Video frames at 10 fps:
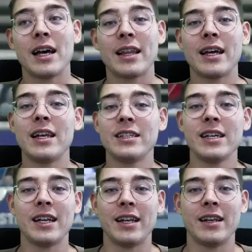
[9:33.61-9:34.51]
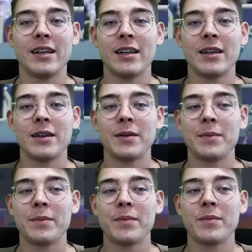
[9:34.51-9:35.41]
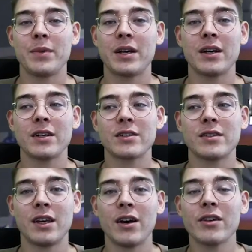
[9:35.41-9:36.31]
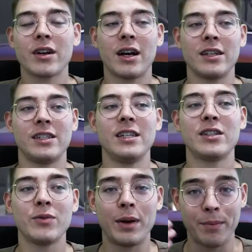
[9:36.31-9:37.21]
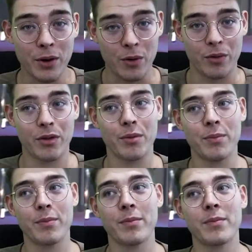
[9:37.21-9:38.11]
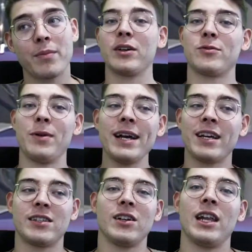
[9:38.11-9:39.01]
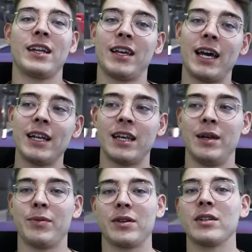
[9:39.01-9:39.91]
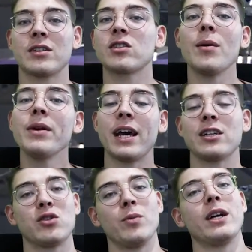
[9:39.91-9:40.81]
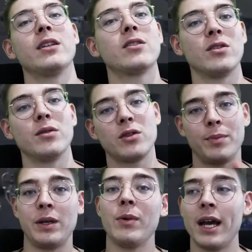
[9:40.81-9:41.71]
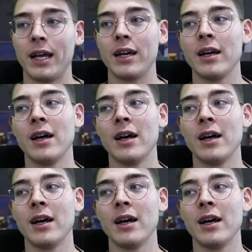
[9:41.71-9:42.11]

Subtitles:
and then he's in. Because the other guys need to win both. Because Weng is still like the gatekeeper. Somebody has to win to beat Weng.